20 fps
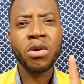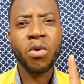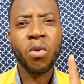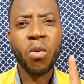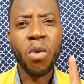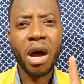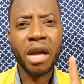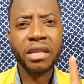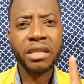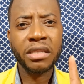
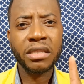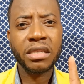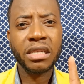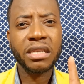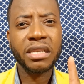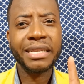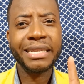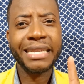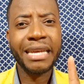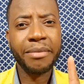once
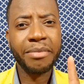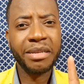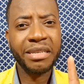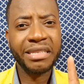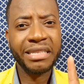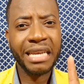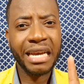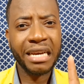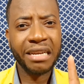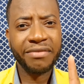on the debit
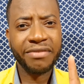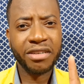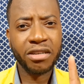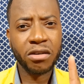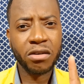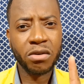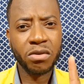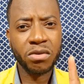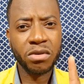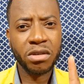side of an
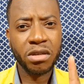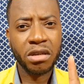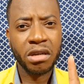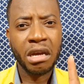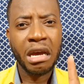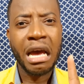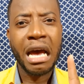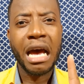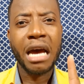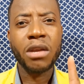account
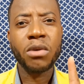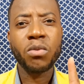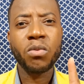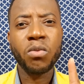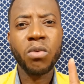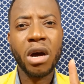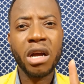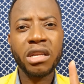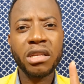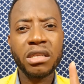
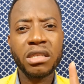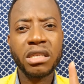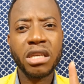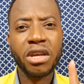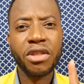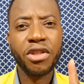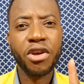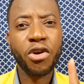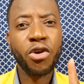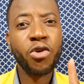and once
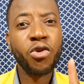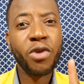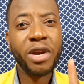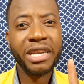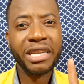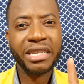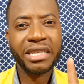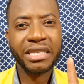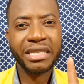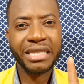on the
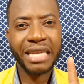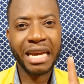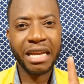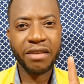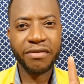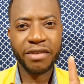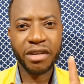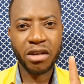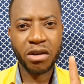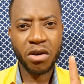credit side
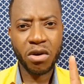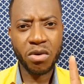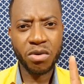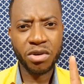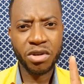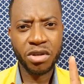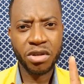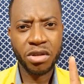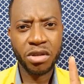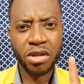of an
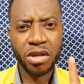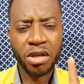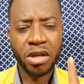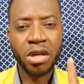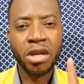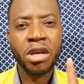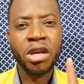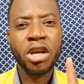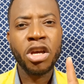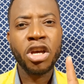account.
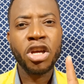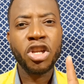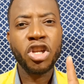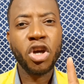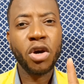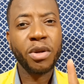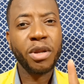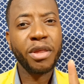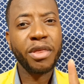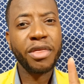
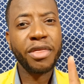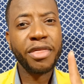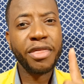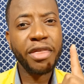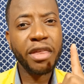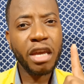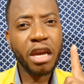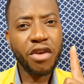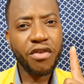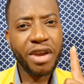Now, the
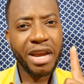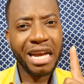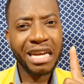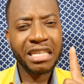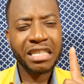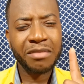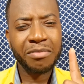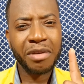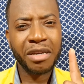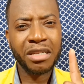theory
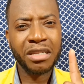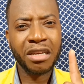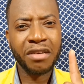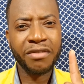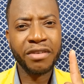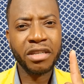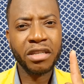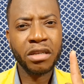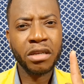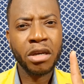aspect
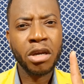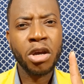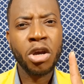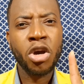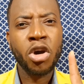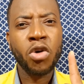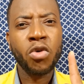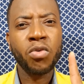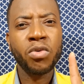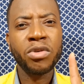of it
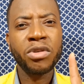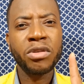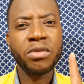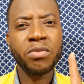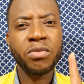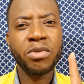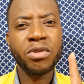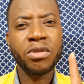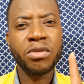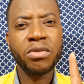
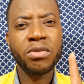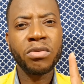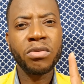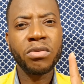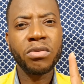would